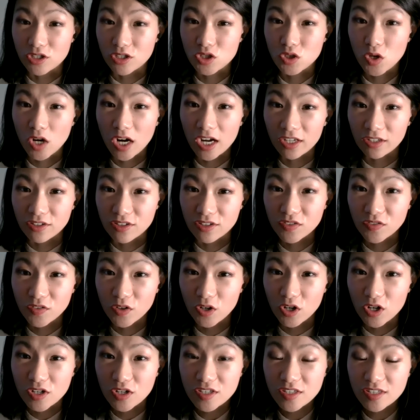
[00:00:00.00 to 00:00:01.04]
trials
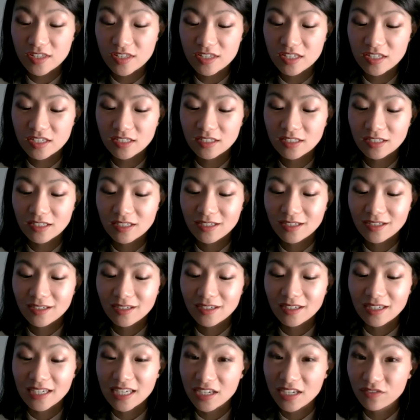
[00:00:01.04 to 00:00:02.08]
first,
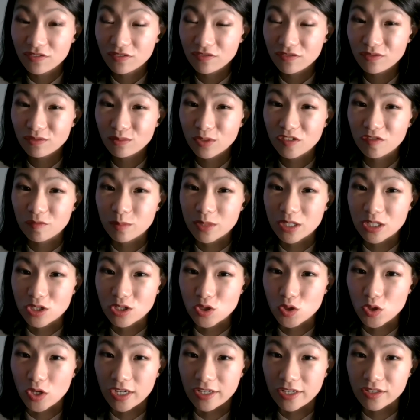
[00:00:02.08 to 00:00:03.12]
if we've been
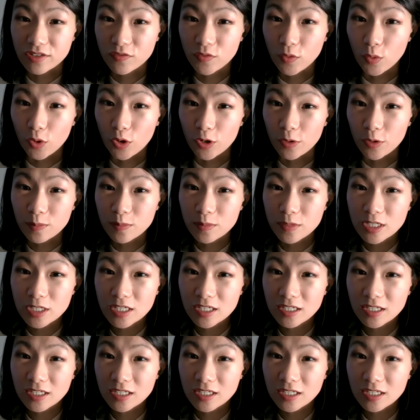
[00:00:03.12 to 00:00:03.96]
transformed.